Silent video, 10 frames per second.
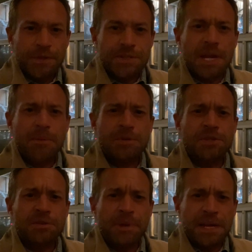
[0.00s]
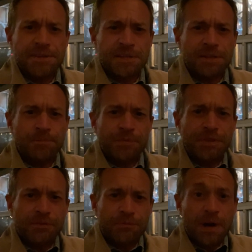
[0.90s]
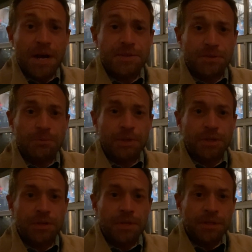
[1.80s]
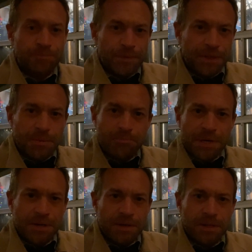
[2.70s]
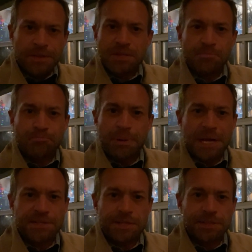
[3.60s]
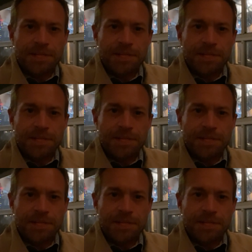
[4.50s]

The sandwich is amazing, their fries are really good, and the beer is the best in